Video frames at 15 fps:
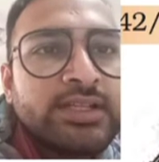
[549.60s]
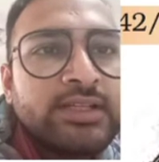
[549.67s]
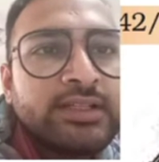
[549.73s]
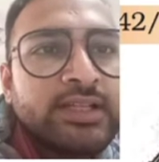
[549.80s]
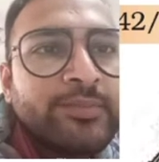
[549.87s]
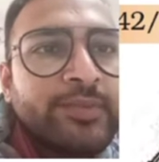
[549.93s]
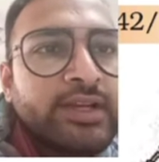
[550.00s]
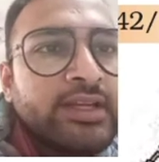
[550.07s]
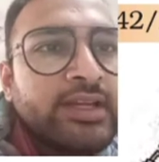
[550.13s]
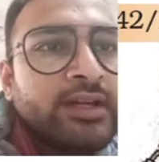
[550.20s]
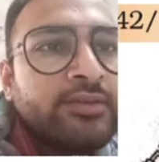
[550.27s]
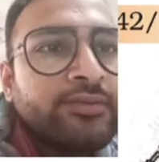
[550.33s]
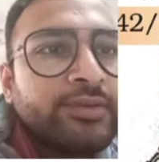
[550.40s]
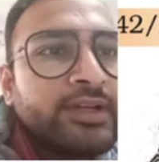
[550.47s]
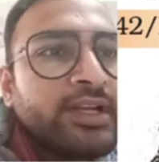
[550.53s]
time and
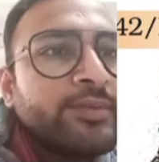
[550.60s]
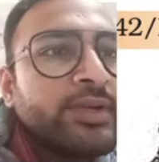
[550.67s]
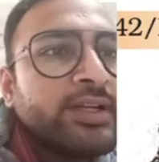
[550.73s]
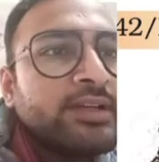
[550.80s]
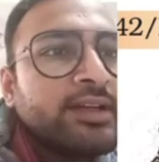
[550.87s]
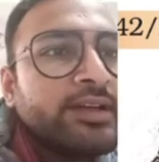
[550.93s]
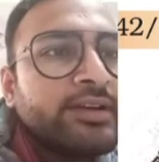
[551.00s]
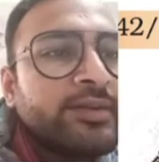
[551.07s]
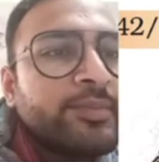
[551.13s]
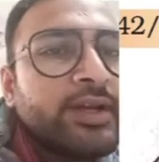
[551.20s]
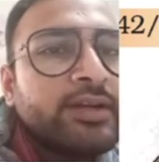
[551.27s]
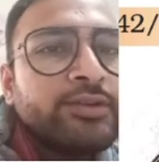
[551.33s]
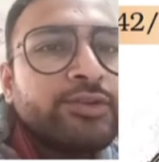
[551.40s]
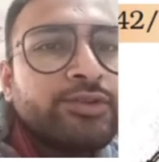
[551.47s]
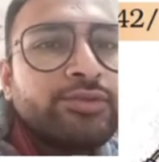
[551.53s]
yet fundamentally
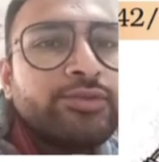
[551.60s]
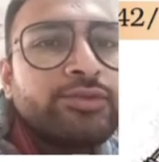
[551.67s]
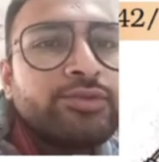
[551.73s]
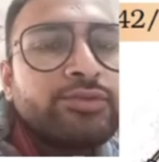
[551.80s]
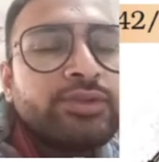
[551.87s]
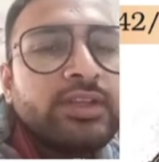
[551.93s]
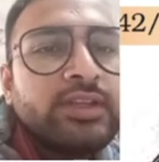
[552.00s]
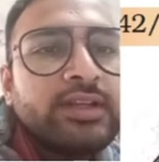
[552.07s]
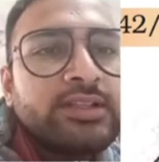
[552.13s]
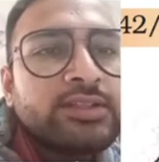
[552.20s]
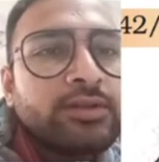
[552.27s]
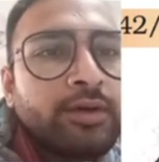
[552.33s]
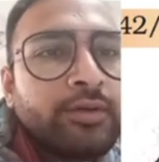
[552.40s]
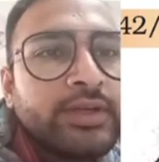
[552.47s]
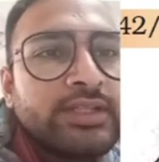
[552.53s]
remained true to
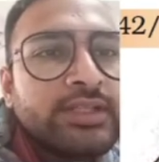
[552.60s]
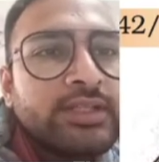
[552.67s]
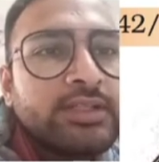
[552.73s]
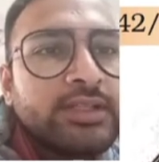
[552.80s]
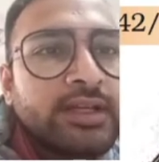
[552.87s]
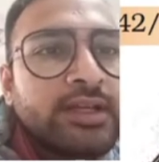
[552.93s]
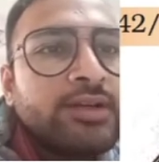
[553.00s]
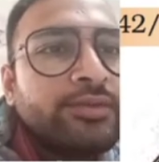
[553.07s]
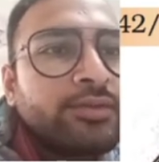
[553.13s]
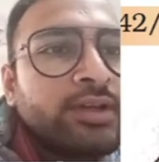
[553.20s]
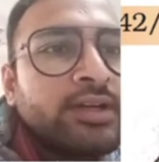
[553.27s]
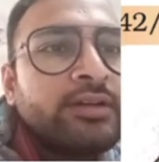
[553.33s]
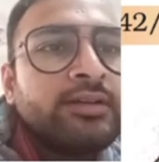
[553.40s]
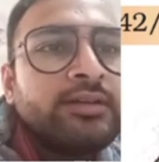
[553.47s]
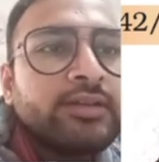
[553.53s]
its origin in
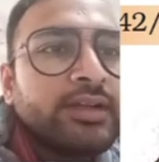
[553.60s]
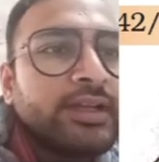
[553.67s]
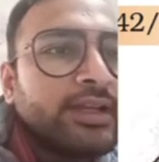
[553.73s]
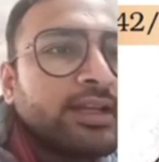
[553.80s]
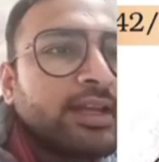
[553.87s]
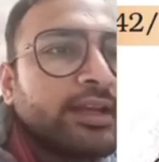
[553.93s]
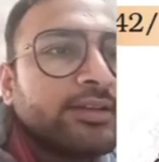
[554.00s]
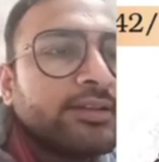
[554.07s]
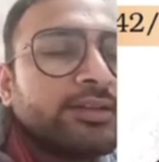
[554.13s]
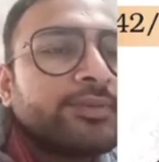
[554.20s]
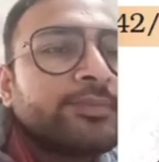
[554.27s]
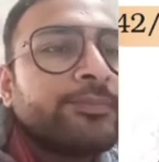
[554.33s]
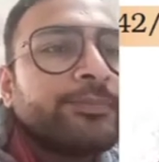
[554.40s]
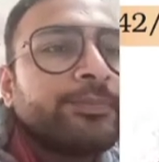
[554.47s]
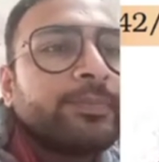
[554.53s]
rural England.
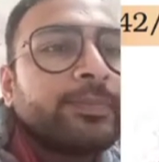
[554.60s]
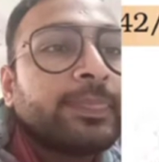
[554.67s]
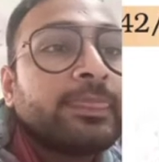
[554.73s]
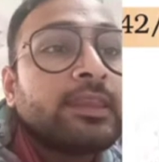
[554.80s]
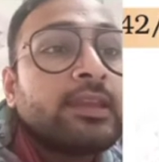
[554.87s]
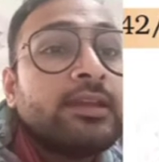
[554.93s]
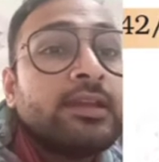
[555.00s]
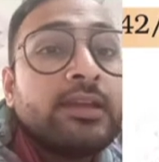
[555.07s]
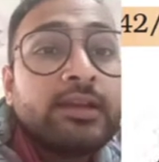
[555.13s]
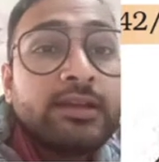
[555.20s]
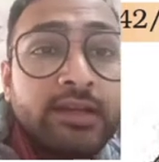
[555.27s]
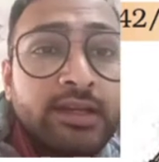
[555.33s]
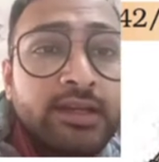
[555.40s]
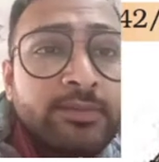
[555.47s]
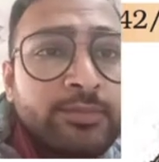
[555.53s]

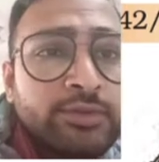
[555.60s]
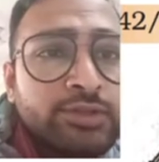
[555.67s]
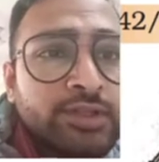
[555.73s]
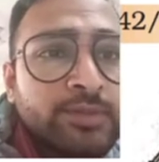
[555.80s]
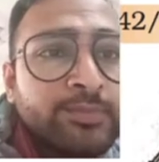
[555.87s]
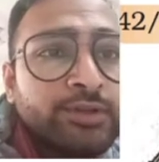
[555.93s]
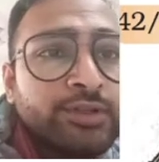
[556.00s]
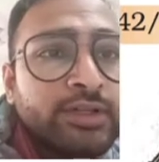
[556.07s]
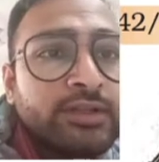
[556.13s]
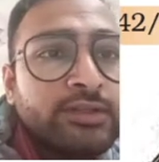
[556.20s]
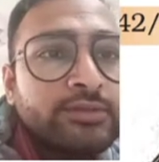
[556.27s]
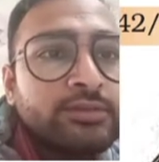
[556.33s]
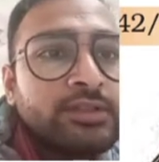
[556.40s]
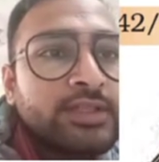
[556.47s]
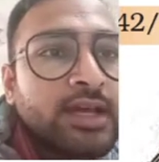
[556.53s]
Cricket's most important
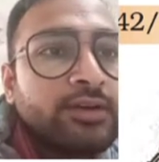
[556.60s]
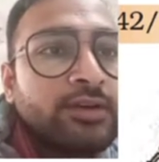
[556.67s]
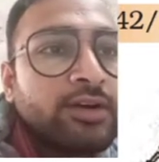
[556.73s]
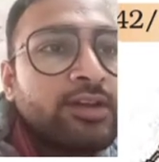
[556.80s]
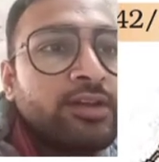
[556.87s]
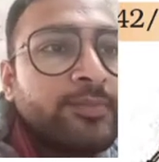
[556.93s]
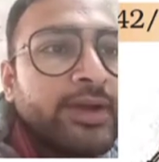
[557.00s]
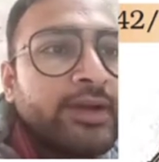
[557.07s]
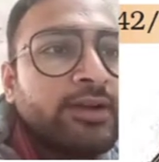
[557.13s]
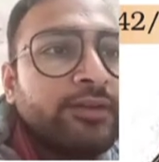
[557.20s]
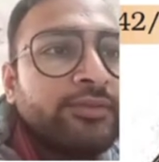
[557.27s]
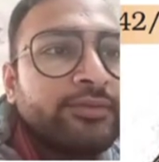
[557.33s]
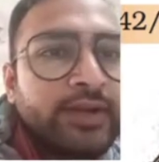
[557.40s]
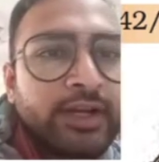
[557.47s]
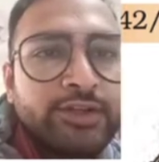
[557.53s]
tools are all made
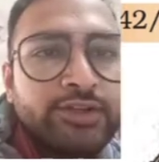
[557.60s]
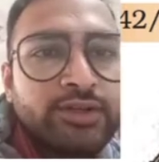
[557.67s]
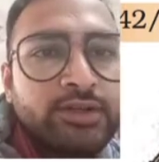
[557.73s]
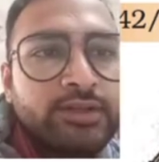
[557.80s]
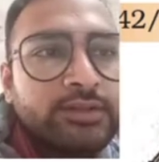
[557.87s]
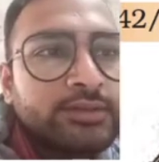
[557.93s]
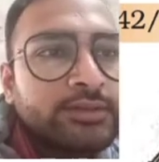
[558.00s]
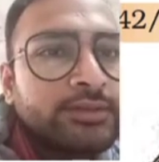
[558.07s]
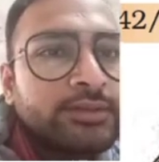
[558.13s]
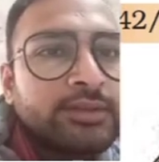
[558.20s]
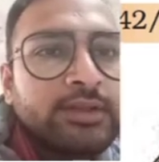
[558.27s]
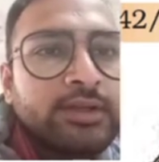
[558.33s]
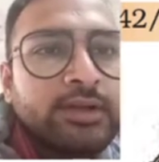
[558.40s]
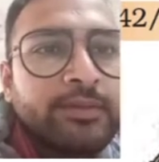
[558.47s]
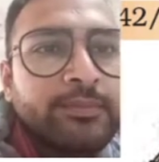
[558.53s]
of nature.
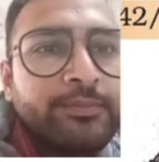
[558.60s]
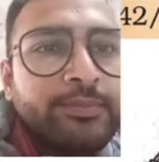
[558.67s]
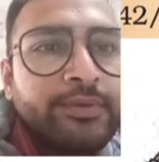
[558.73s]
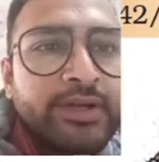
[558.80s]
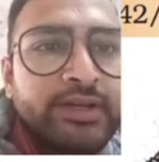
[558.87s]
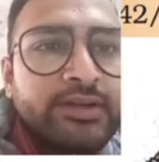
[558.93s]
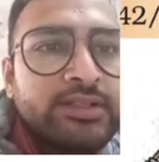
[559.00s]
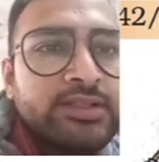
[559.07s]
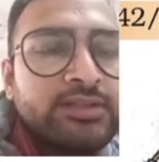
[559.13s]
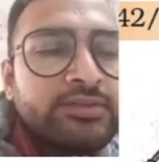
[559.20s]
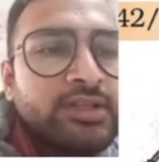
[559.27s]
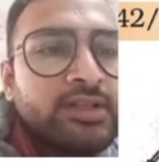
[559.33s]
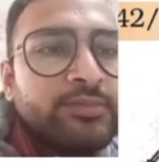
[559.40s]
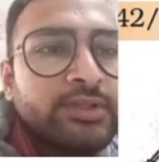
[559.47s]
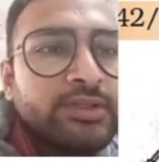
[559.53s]

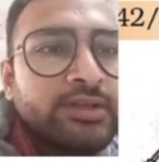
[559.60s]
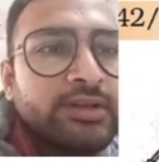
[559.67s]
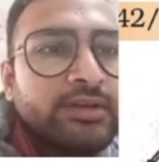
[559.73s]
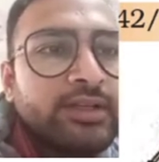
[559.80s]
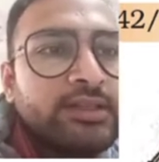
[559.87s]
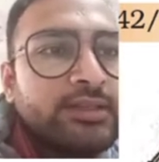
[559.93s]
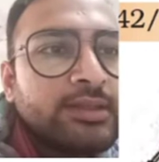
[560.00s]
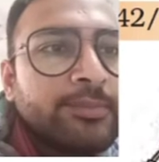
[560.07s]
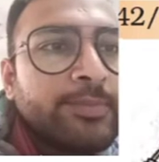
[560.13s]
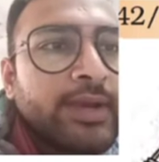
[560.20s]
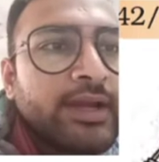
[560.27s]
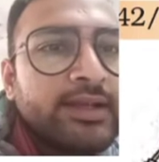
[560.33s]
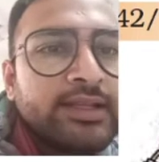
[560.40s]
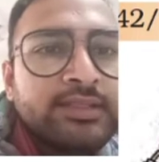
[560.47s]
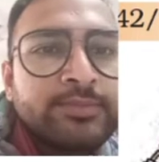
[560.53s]
Pre-industrial material, the
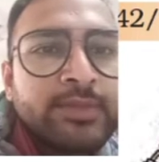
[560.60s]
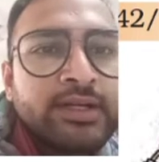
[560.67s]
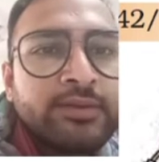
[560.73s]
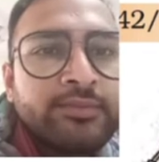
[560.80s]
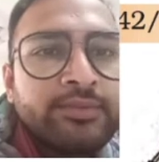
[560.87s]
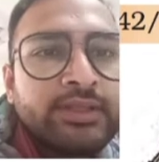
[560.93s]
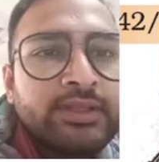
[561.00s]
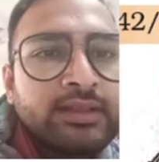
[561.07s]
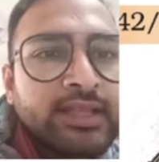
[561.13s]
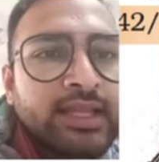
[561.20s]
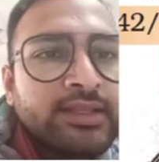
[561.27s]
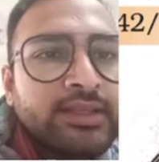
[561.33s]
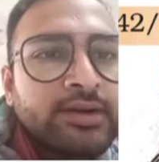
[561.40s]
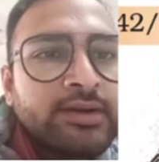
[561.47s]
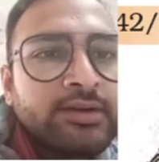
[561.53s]
bat is made up with
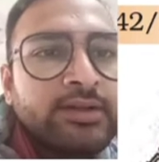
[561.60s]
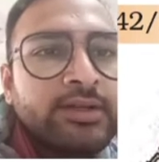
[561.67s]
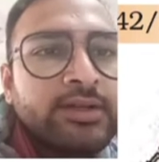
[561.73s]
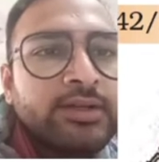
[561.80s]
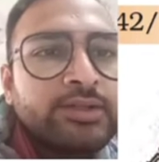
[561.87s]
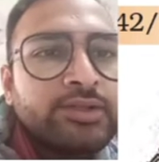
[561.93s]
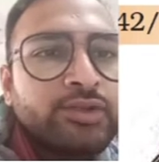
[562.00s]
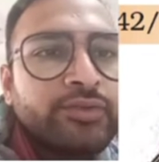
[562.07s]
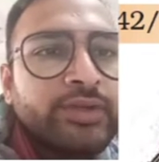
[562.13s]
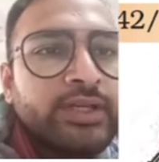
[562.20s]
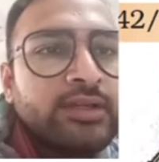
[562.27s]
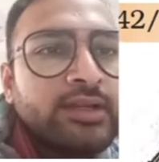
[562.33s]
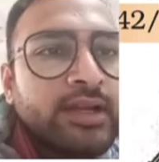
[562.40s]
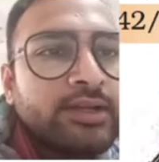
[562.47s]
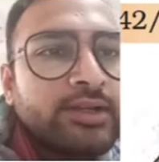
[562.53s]
leather,
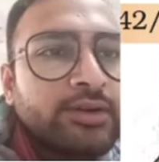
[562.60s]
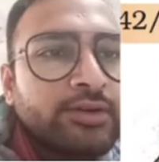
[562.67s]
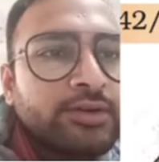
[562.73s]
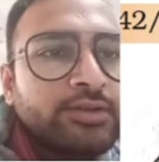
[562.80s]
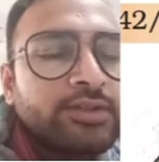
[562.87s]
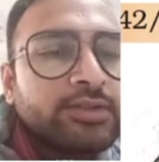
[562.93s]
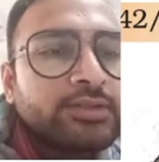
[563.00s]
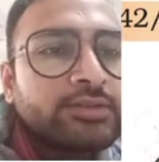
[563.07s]
twine and cork.